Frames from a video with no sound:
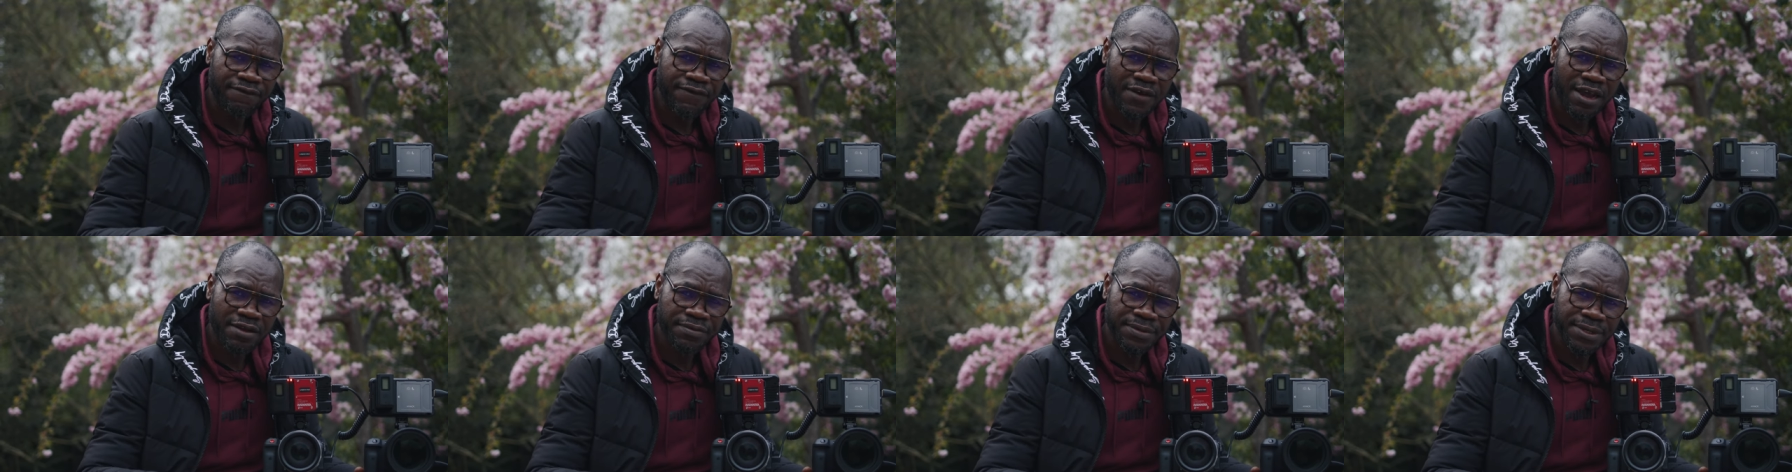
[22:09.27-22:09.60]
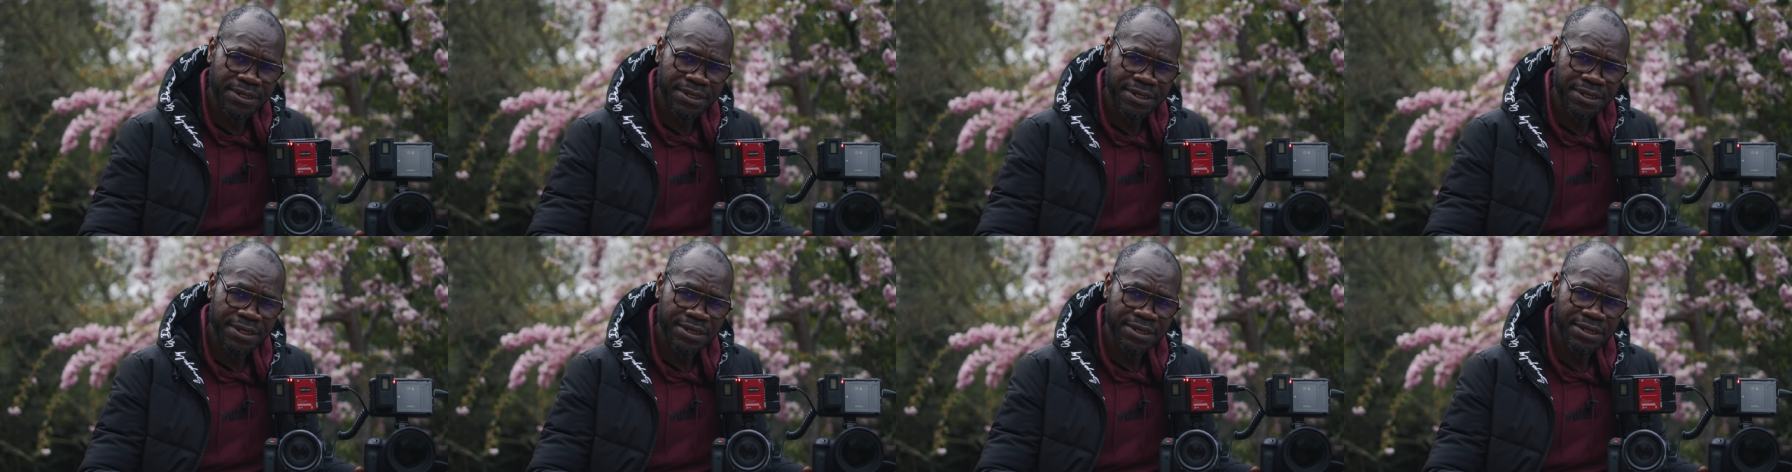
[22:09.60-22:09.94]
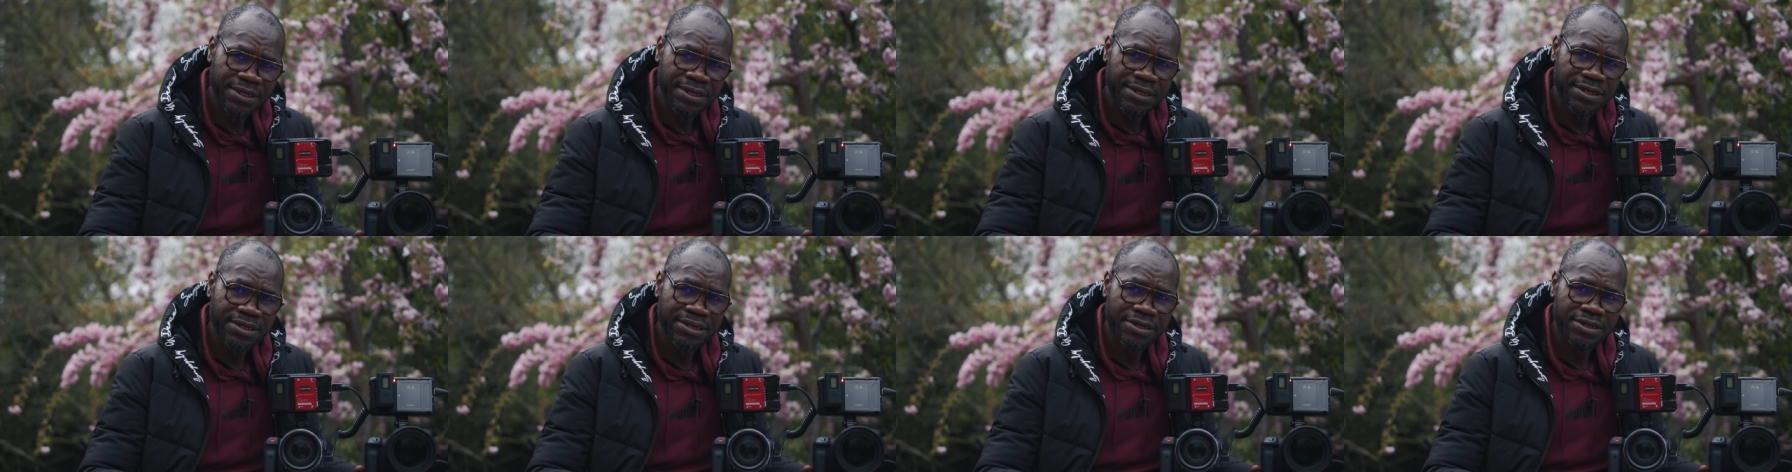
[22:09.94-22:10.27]

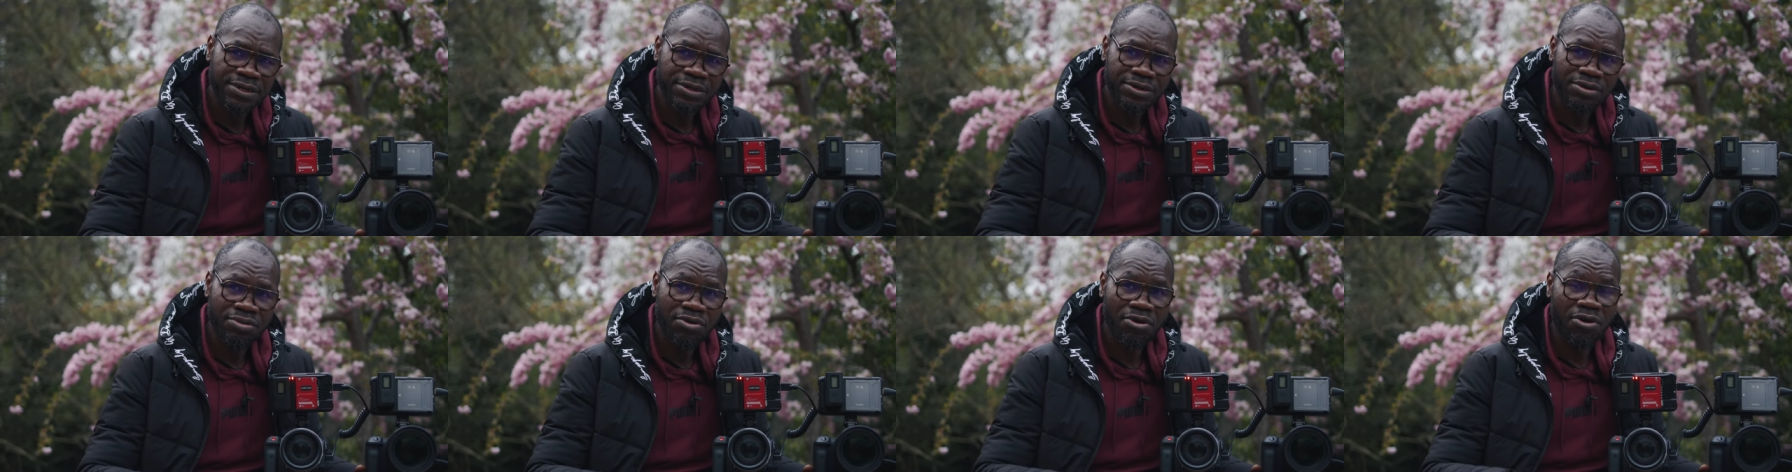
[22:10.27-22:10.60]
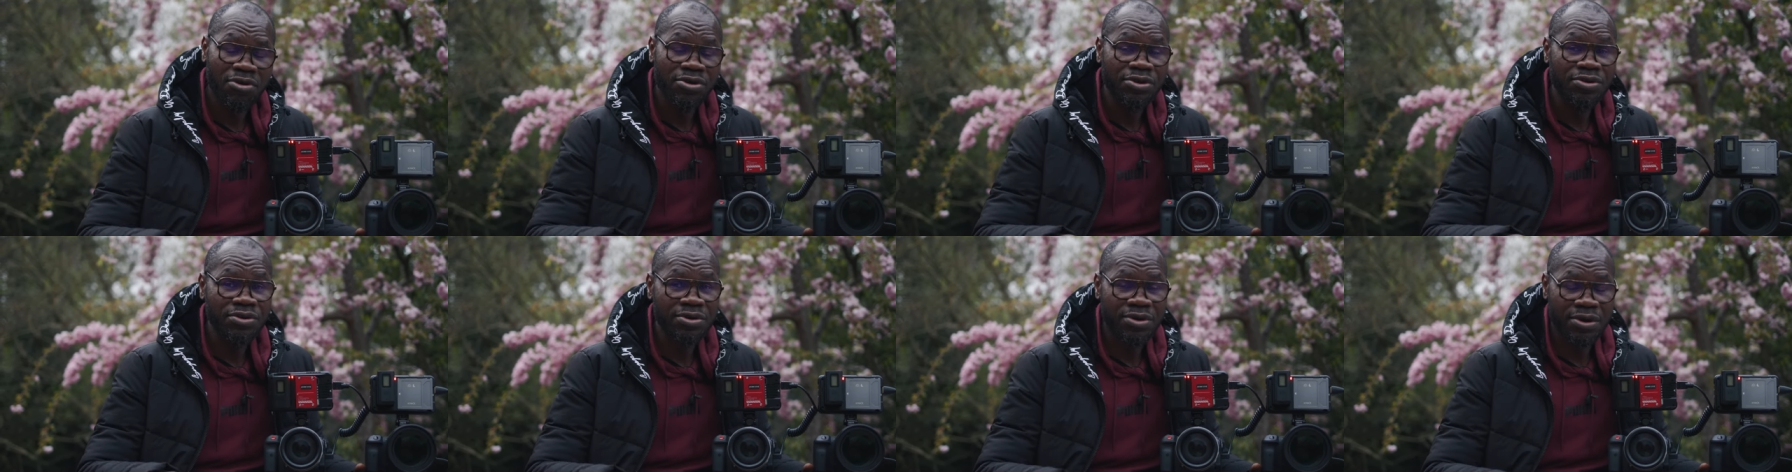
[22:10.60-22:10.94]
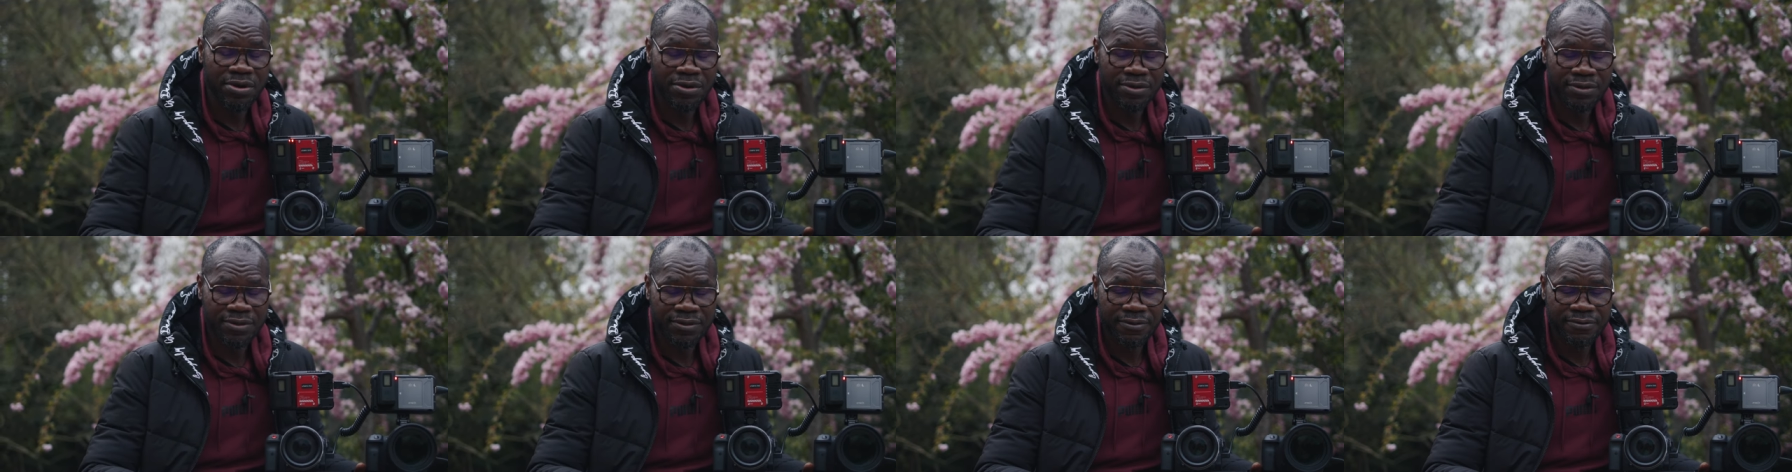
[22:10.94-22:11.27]
5C or
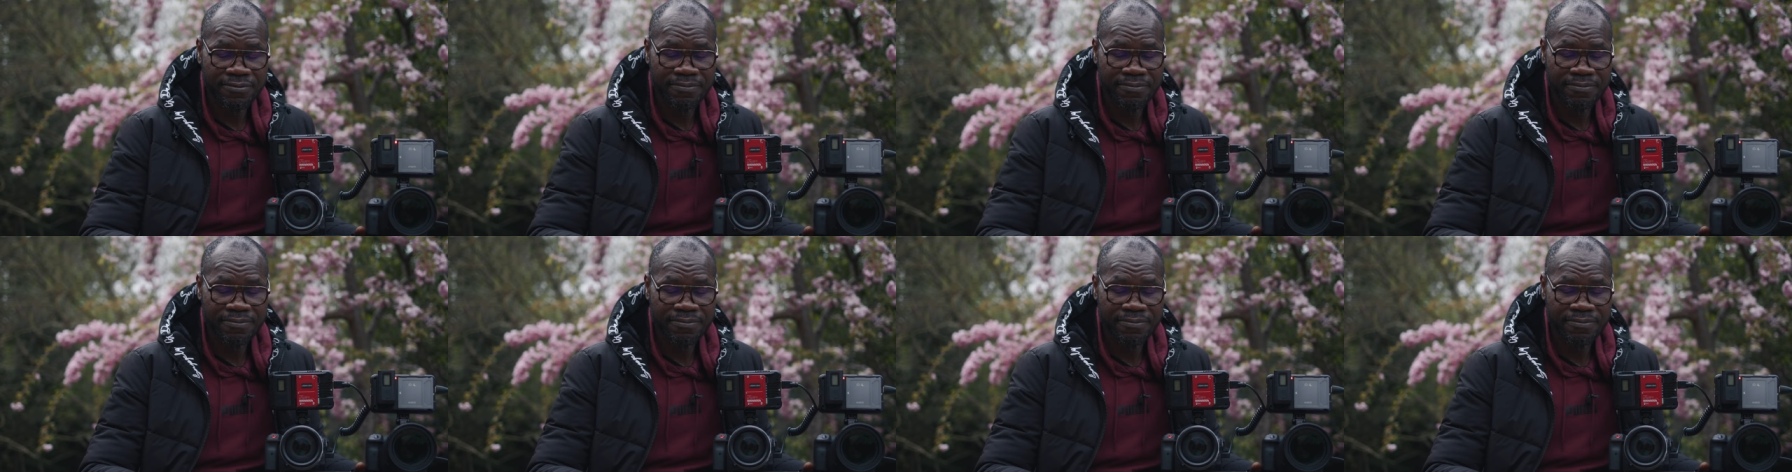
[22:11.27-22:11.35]
not,